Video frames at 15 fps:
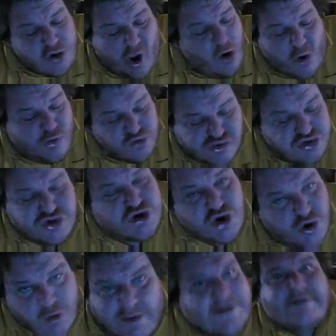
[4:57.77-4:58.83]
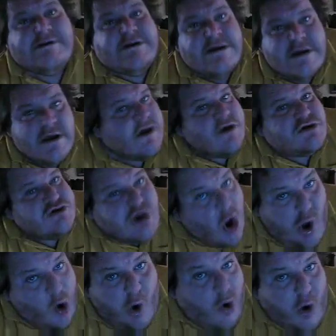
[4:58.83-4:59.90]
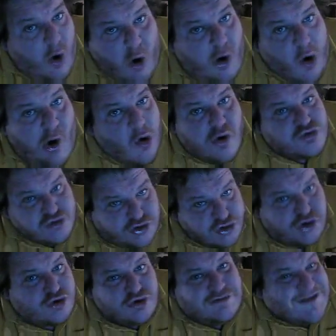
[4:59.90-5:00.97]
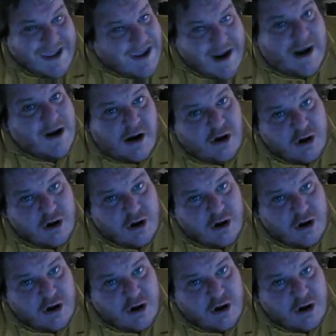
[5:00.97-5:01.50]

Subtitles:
don't do it. Don't you dare.